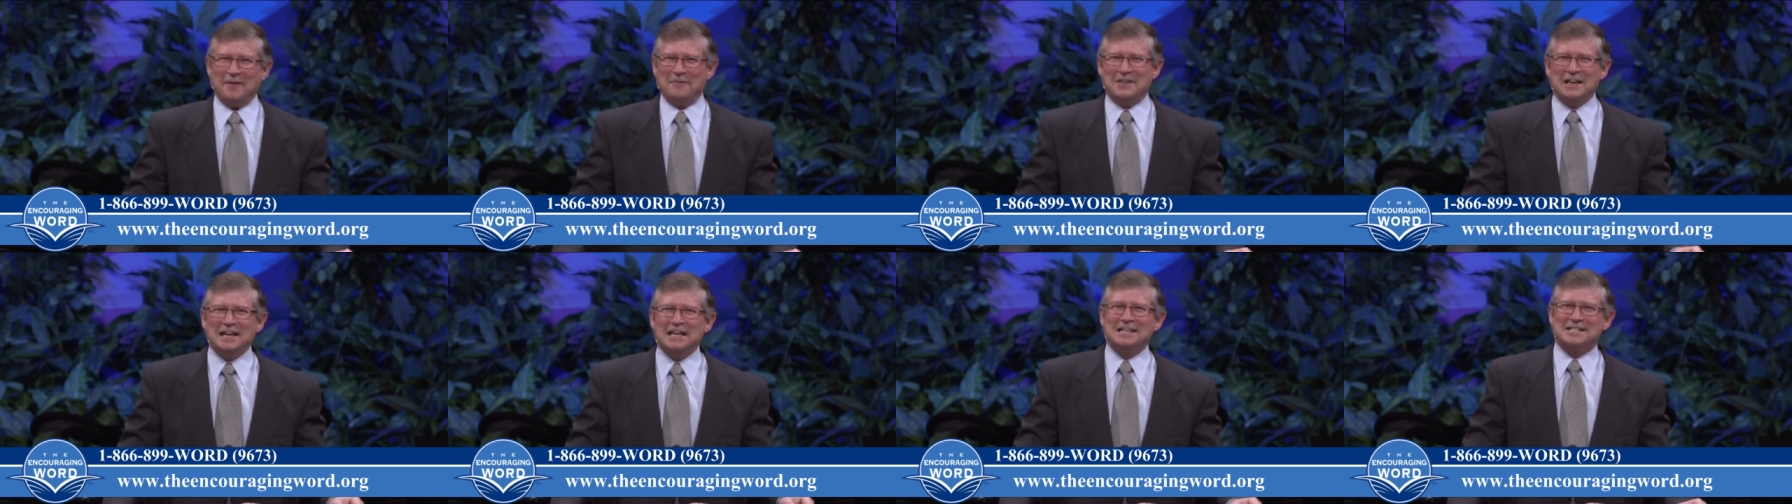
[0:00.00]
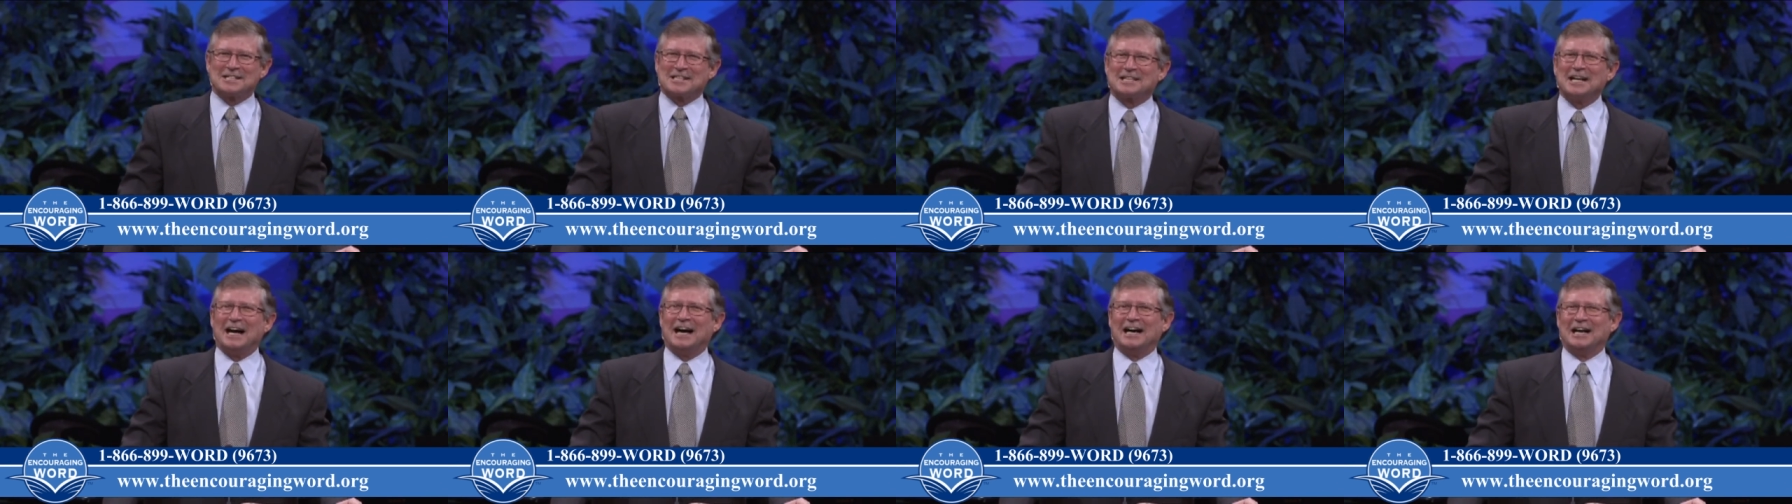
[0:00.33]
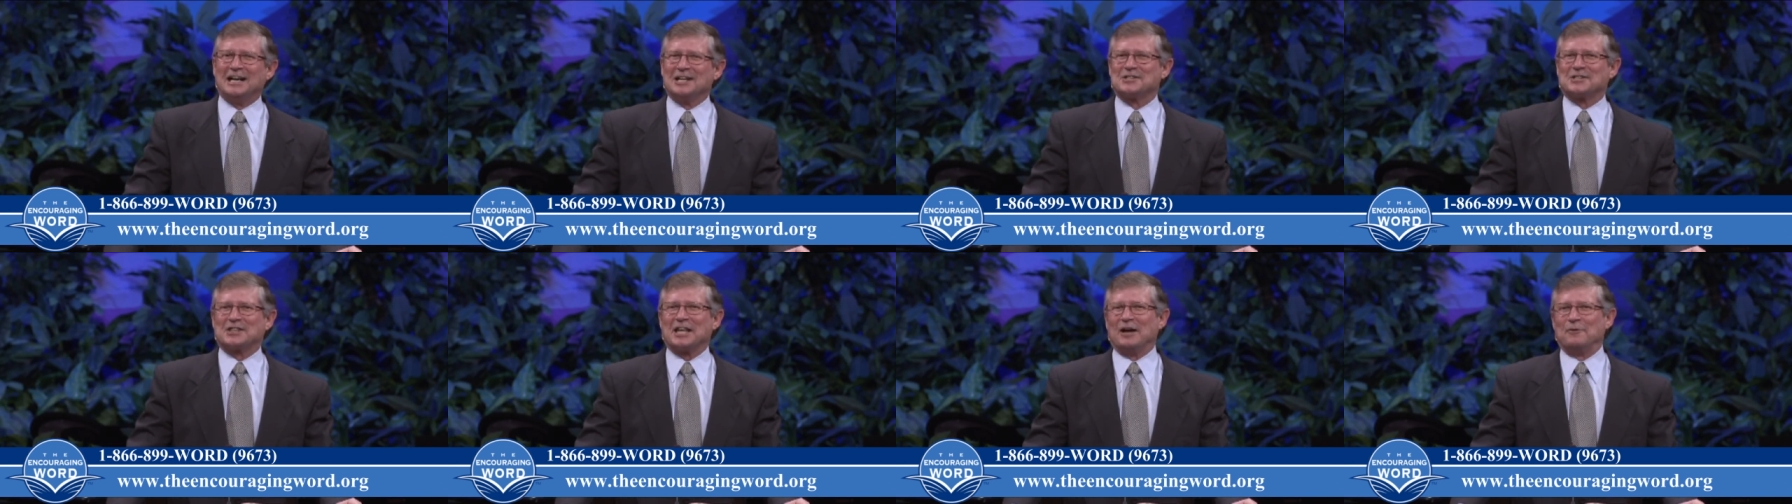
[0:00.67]
and these
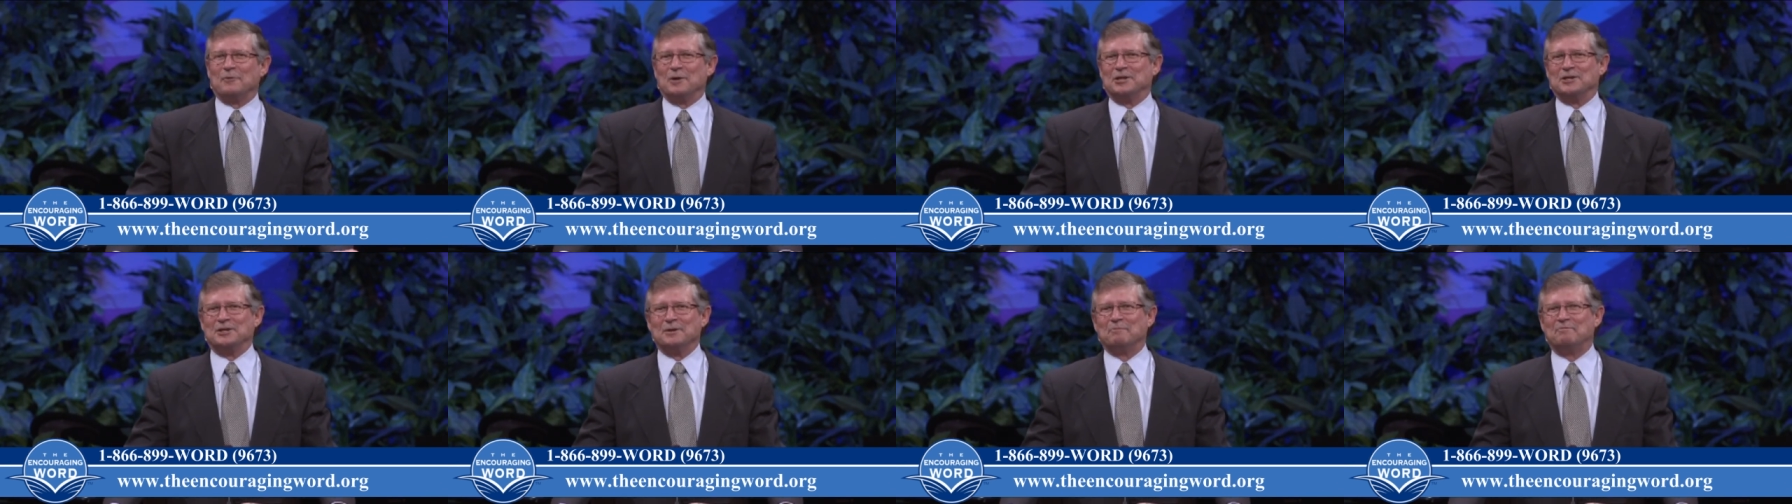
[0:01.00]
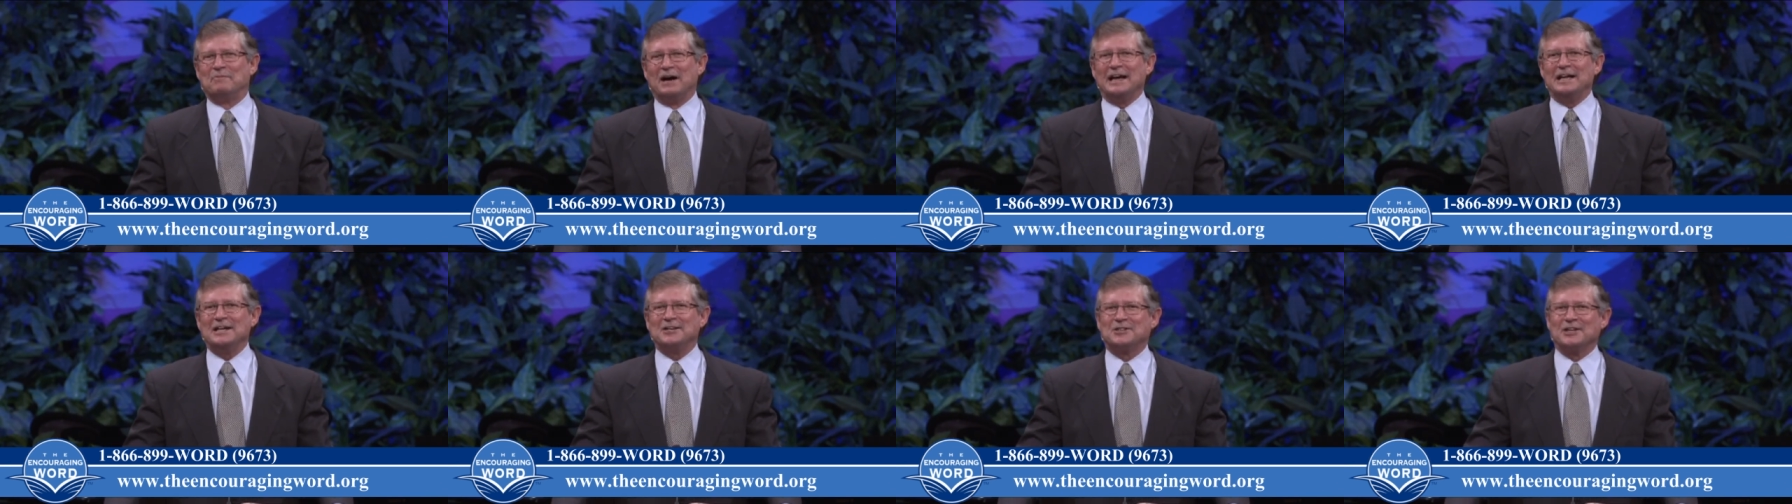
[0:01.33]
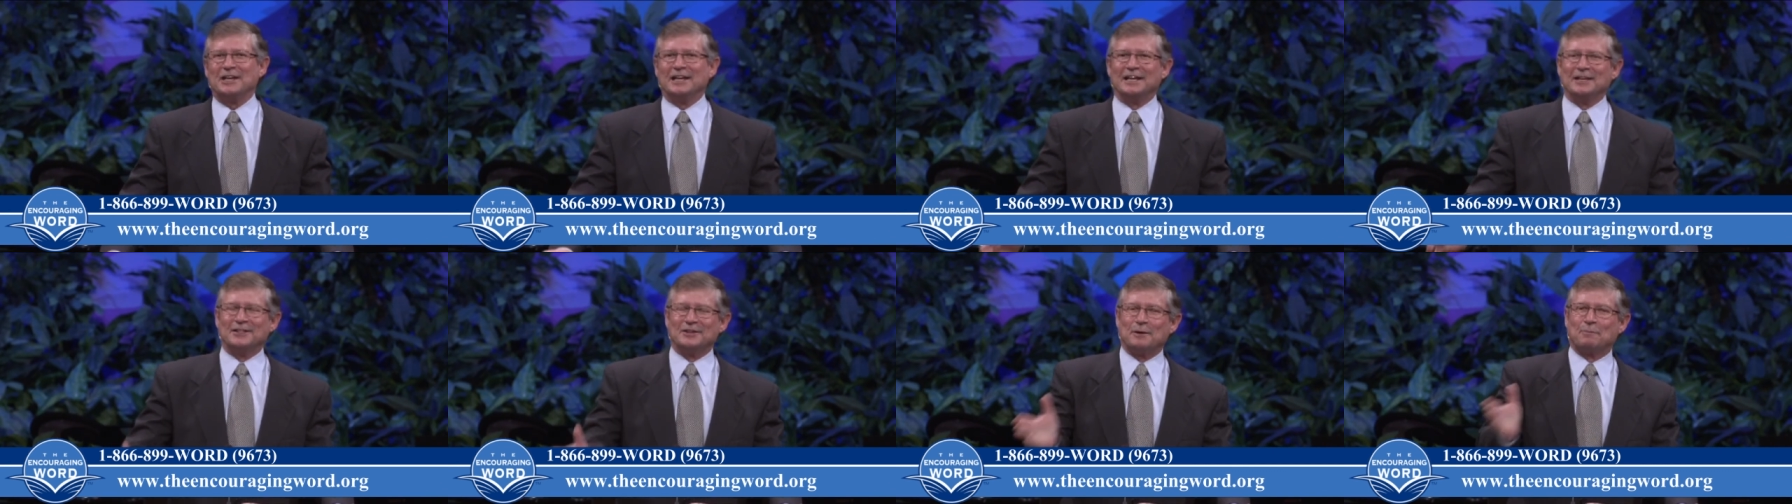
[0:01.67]
guys, they were
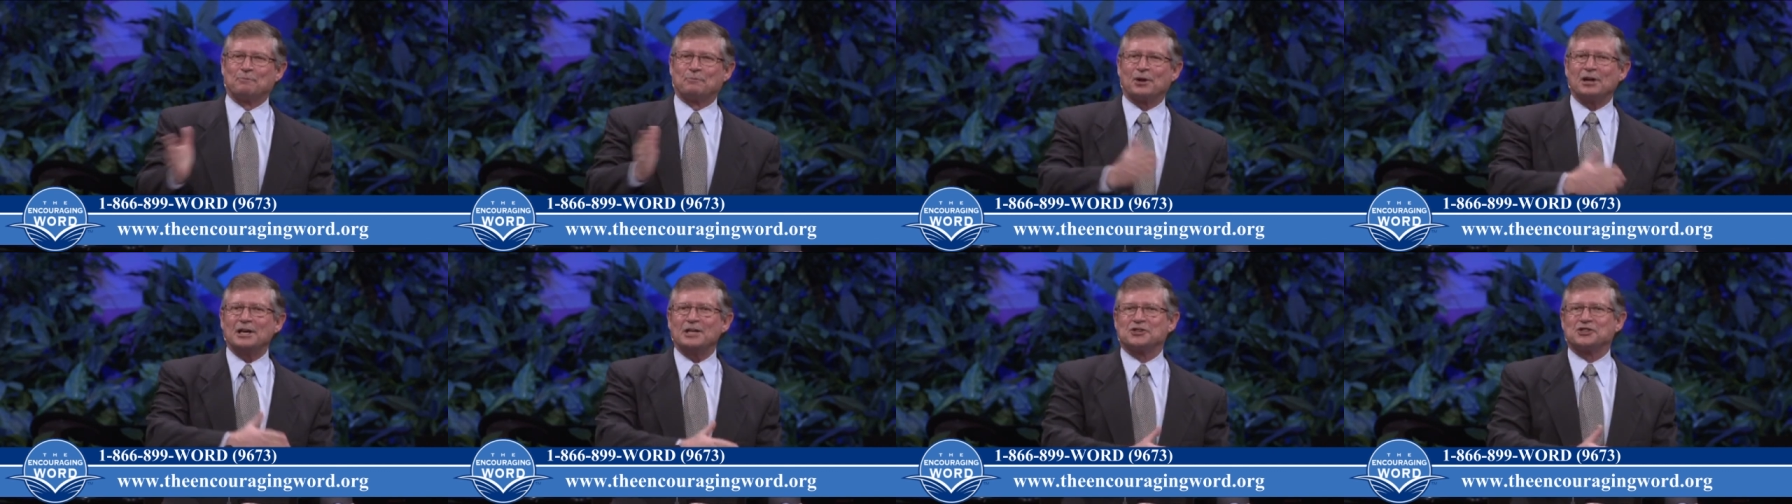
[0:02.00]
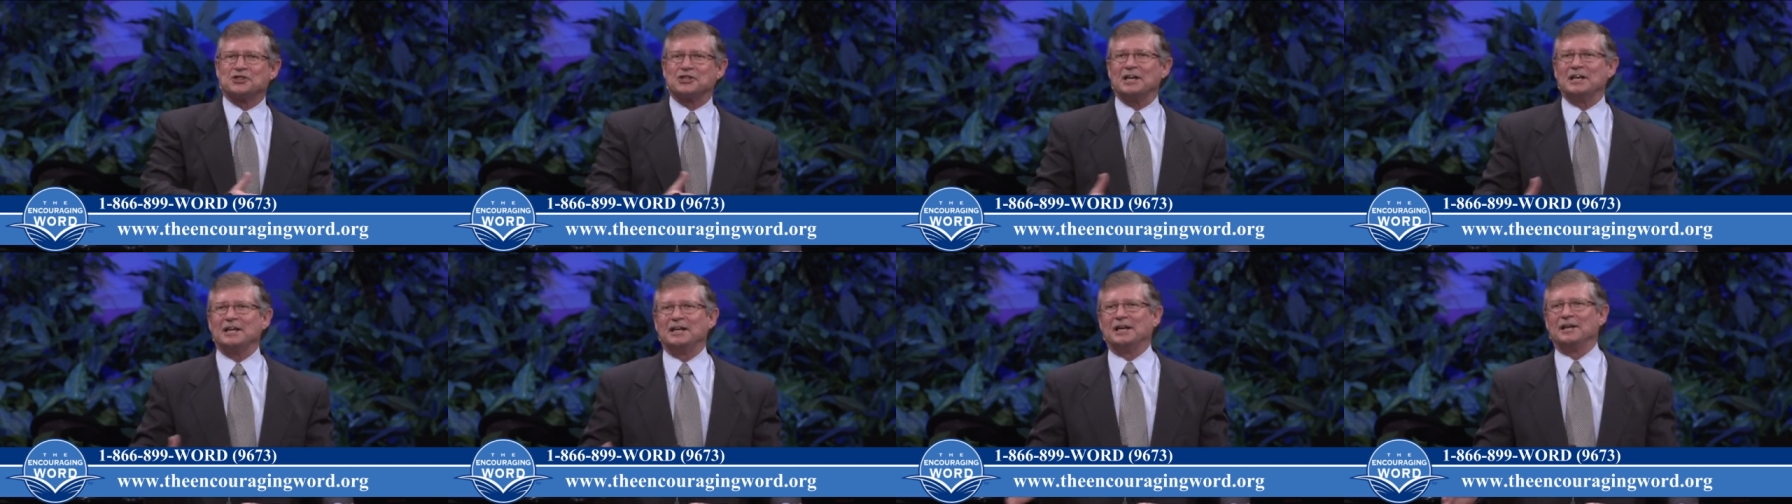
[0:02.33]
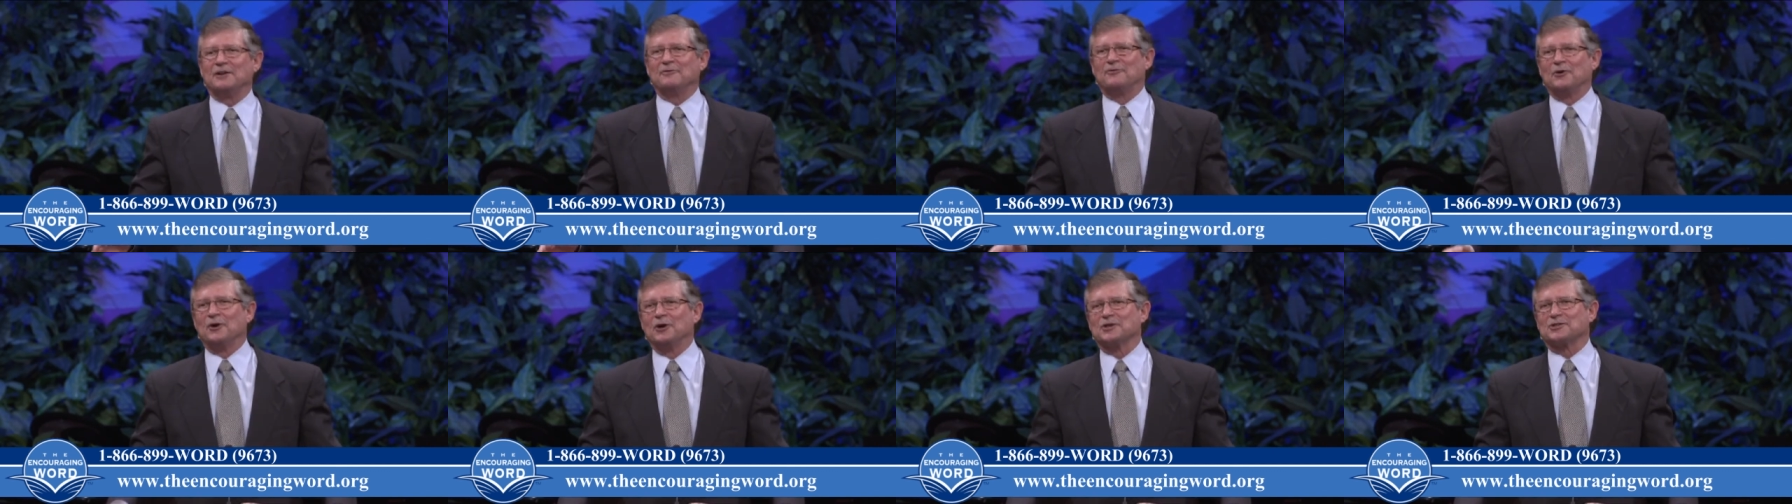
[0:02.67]
debating in the
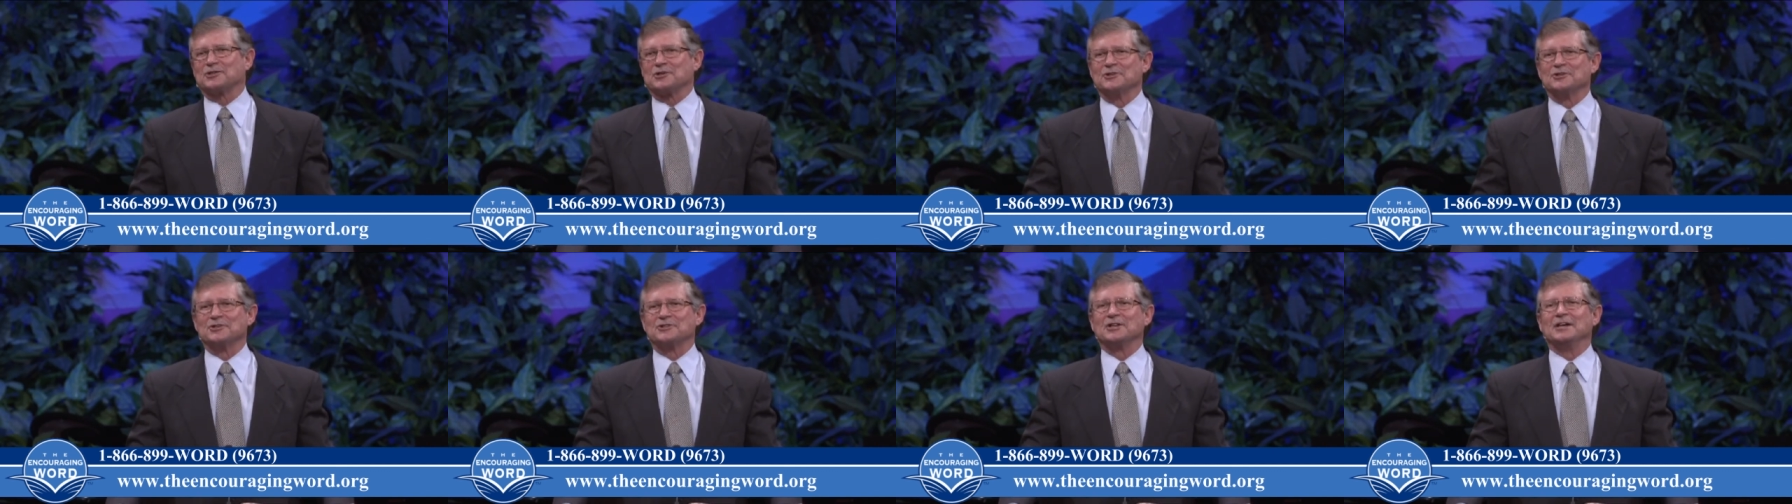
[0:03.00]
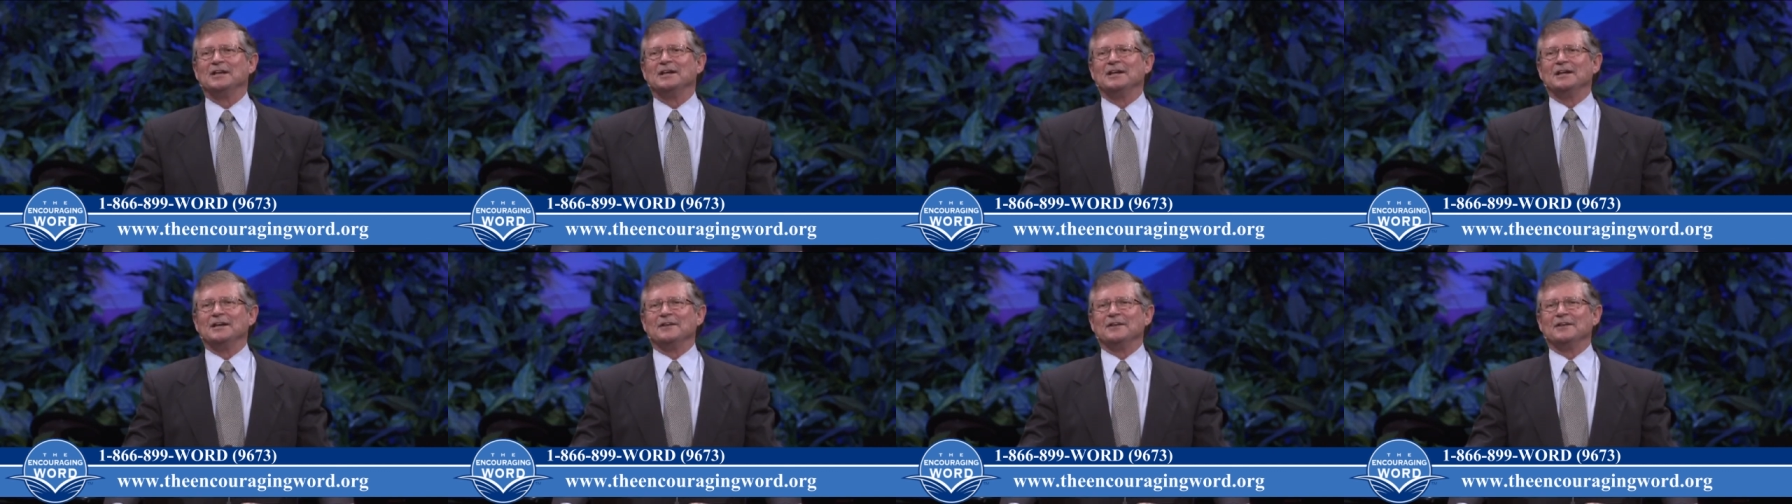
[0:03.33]
preceding verses.